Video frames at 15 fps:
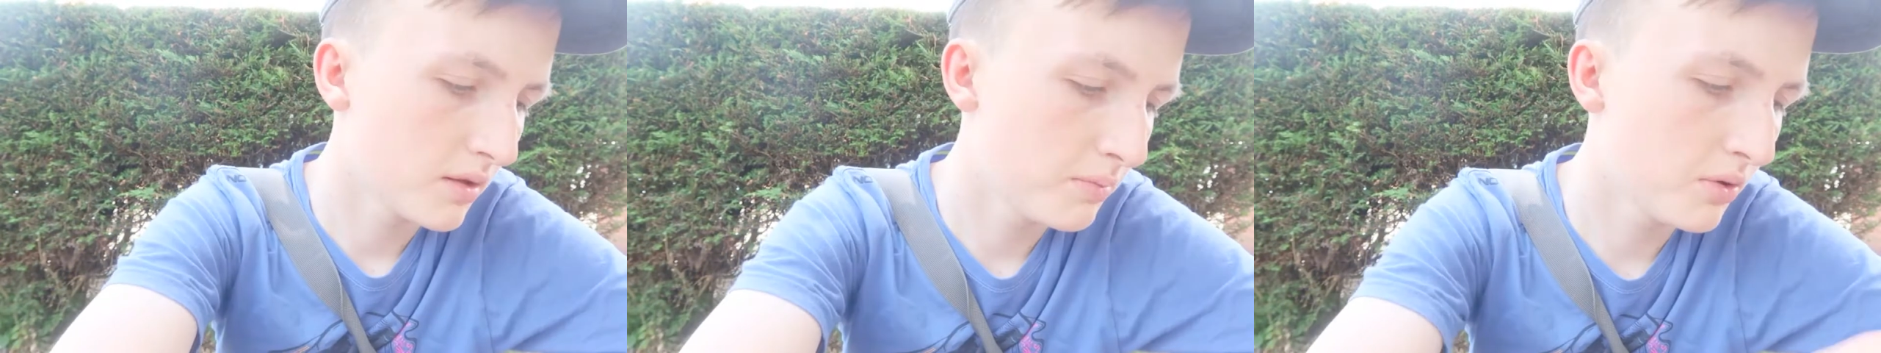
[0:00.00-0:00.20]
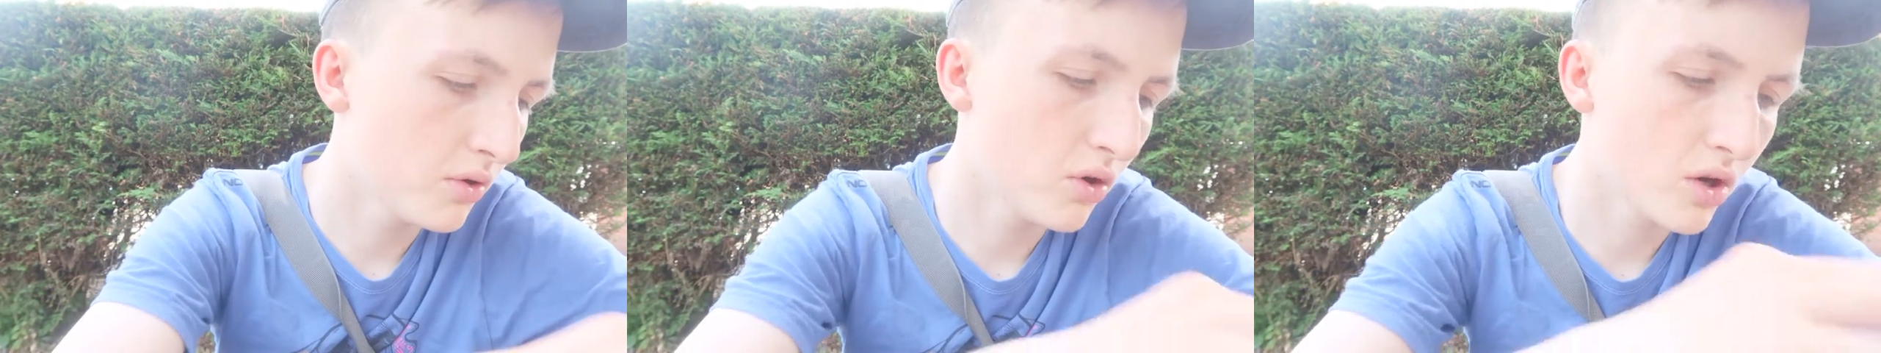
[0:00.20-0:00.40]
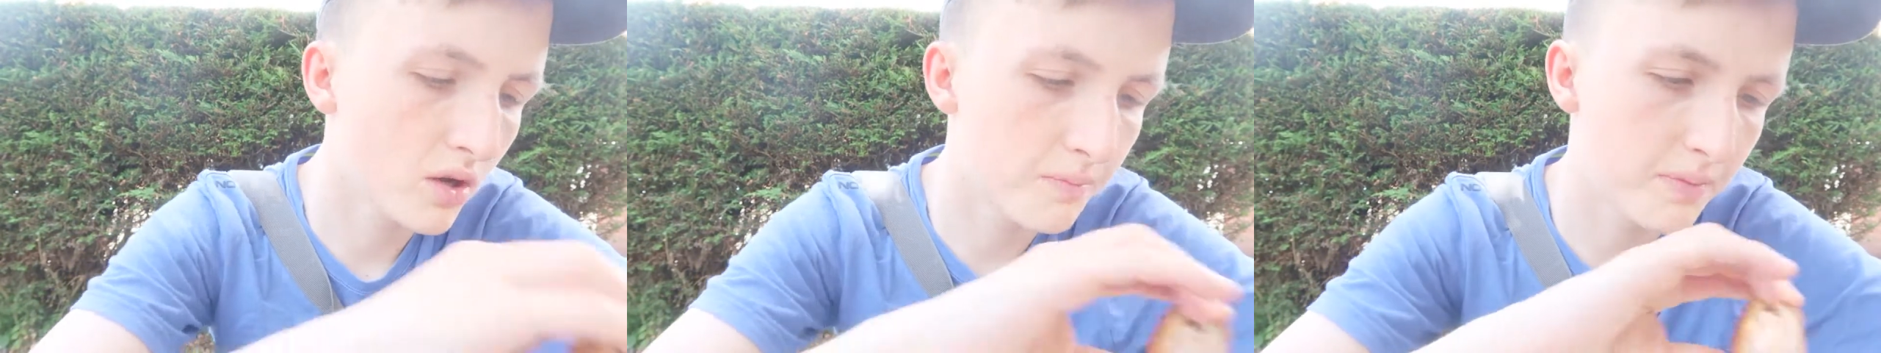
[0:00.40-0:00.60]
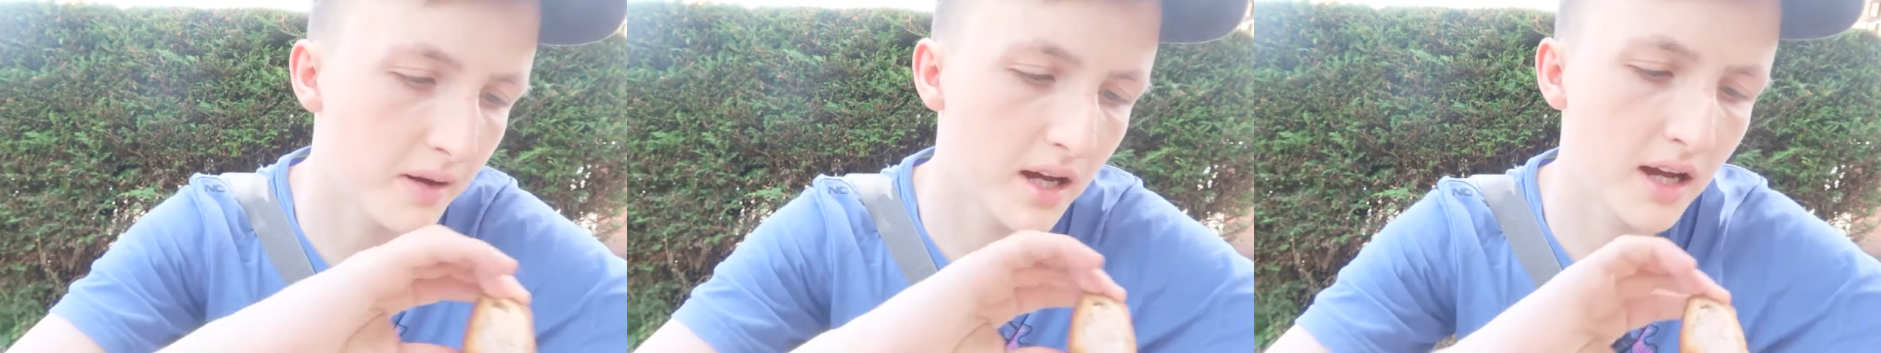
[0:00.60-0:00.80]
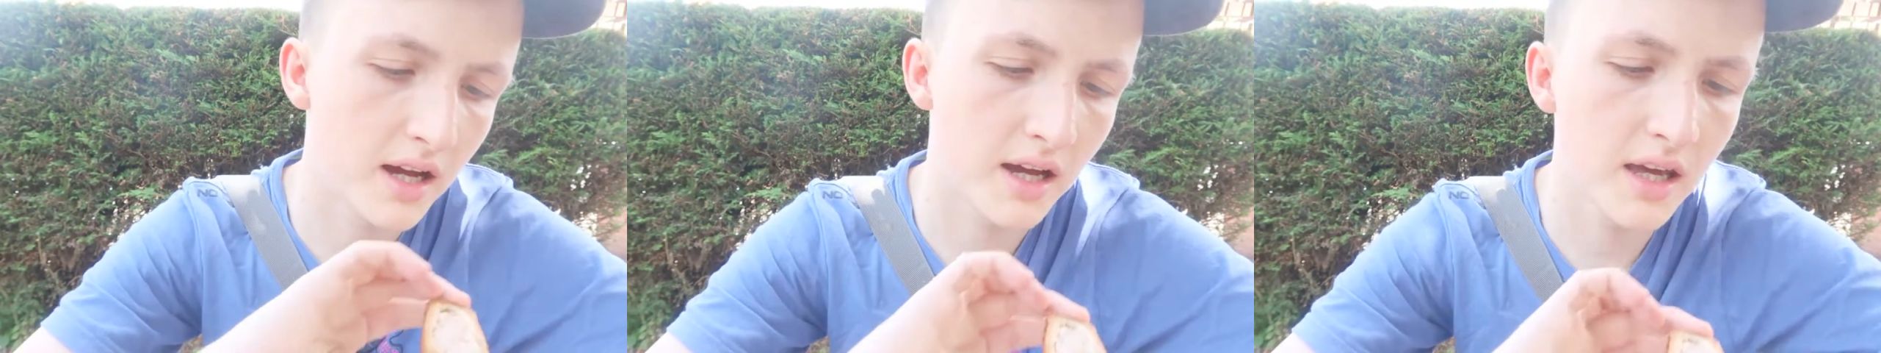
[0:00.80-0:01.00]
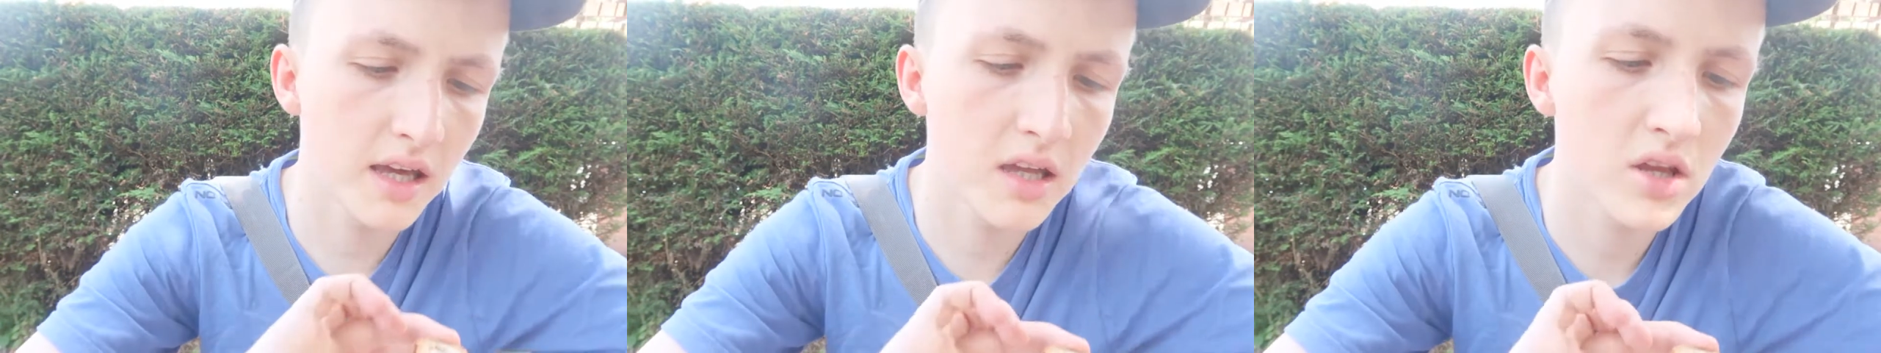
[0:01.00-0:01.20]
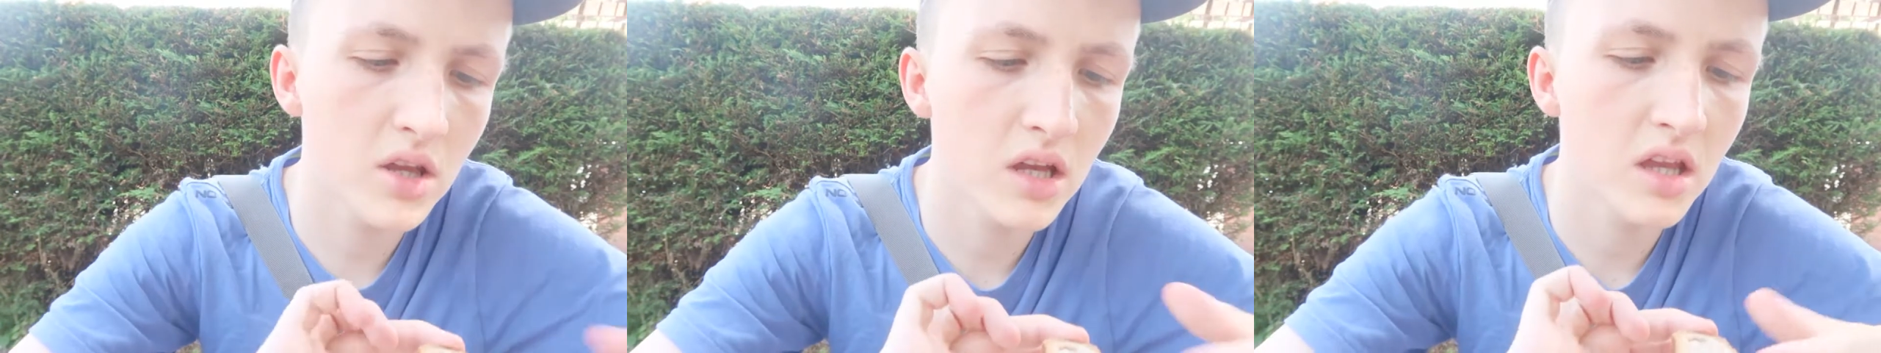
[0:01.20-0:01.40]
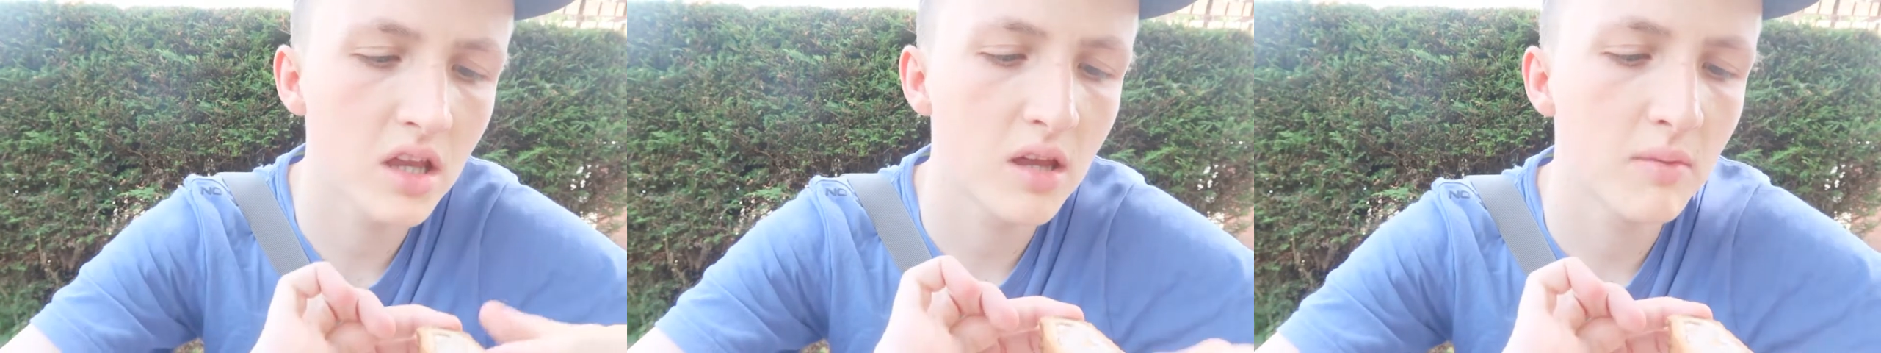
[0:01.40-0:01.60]
the pork pie
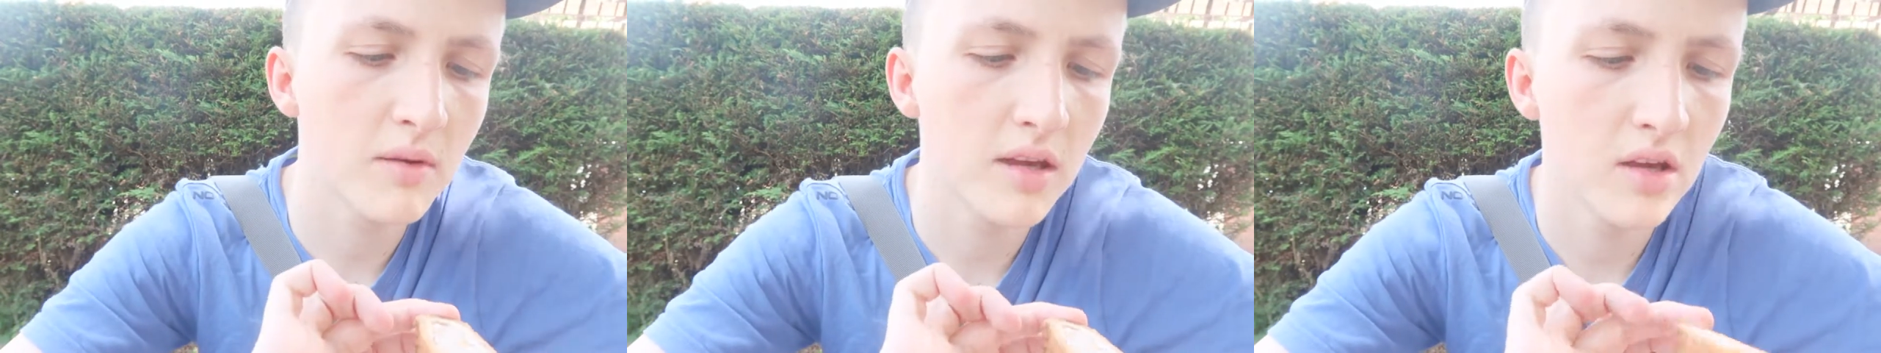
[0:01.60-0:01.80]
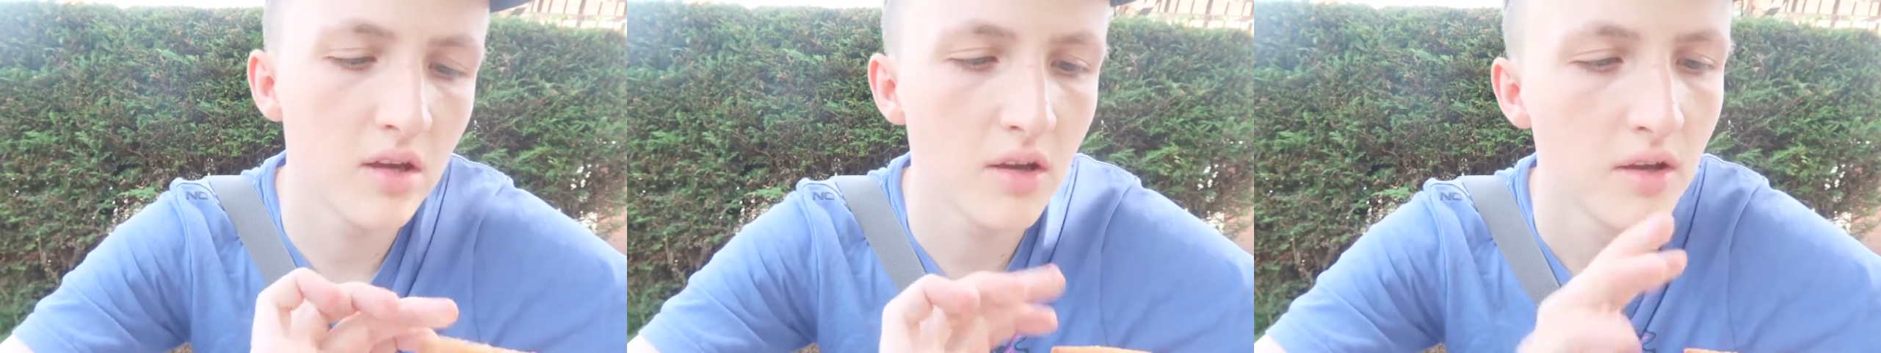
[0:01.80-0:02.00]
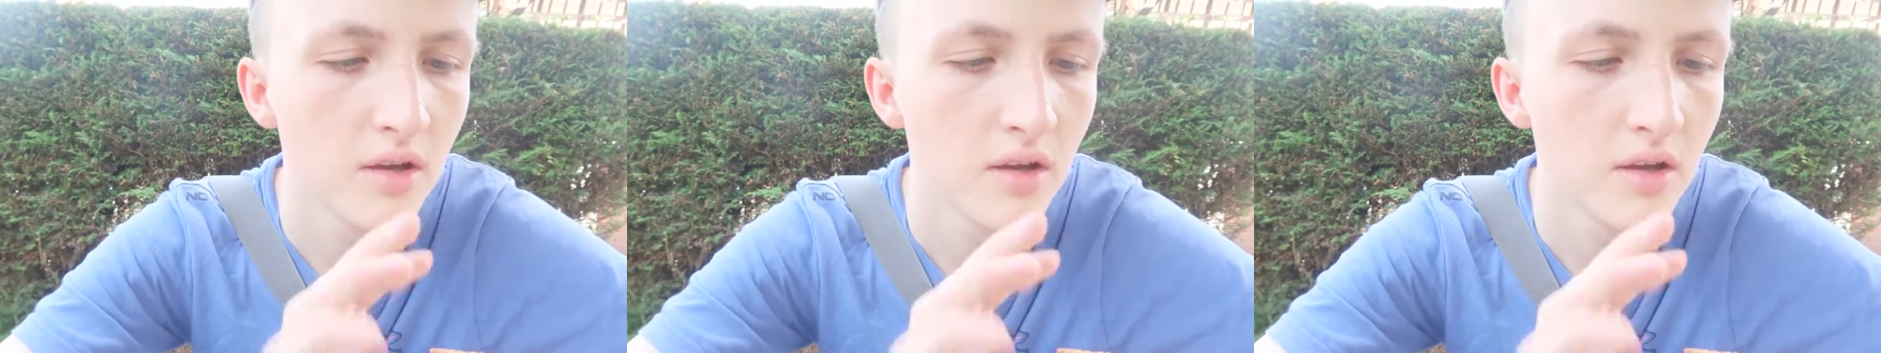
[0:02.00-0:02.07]
seems to be